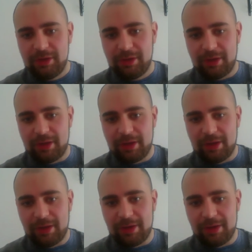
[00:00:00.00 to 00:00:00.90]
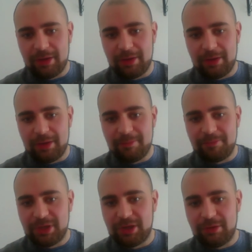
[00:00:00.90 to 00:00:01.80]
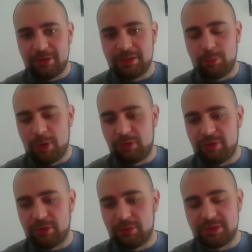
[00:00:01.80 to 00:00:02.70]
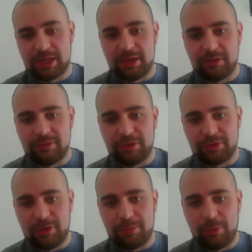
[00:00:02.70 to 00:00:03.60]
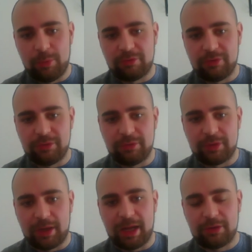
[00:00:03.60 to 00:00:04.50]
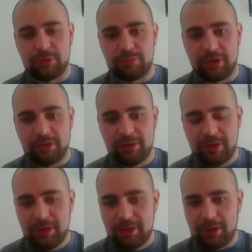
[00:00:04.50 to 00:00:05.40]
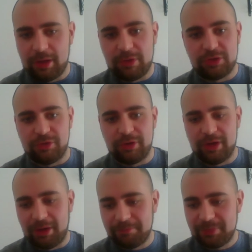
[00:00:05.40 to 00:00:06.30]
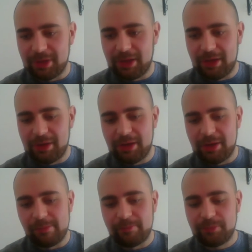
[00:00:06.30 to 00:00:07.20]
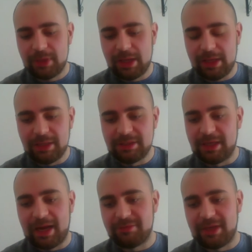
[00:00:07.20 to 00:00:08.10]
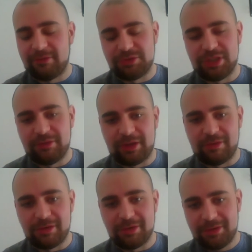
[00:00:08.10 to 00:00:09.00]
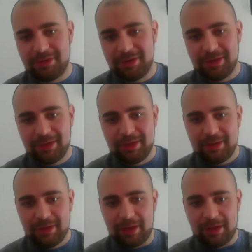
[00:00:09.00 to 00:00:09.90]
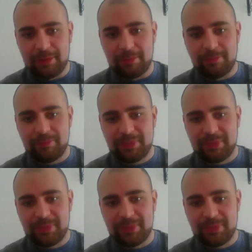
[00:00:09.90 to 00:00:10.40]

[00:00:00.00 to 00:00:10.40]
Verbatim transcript: Um, you know, world record deadlift, for example, world record axle press. Um, he's a strong guy, and um, he didn't have that gene variant. Um, mm.